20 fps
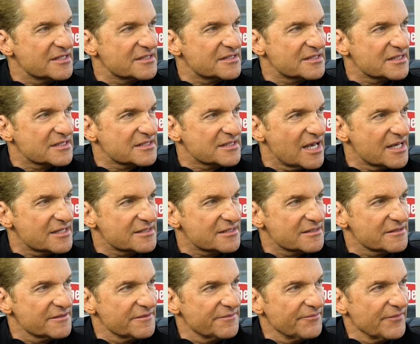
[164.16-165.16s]
his
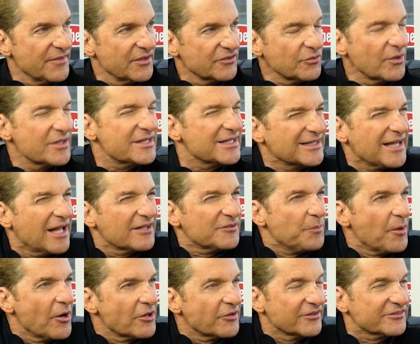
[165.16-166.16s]
success. So I think that's
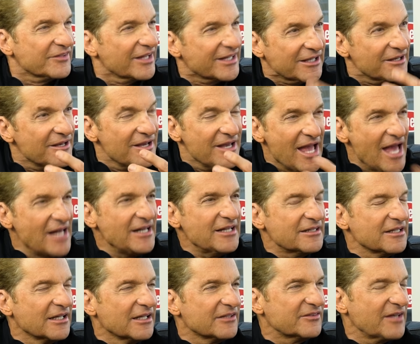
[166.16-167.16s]
part of it. It's like
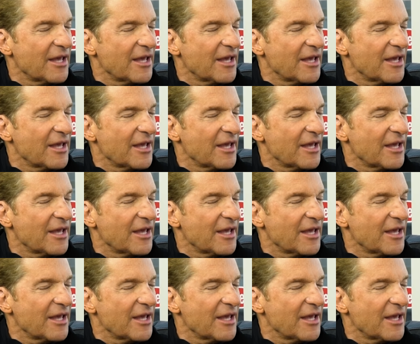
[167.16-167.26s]
anything; it's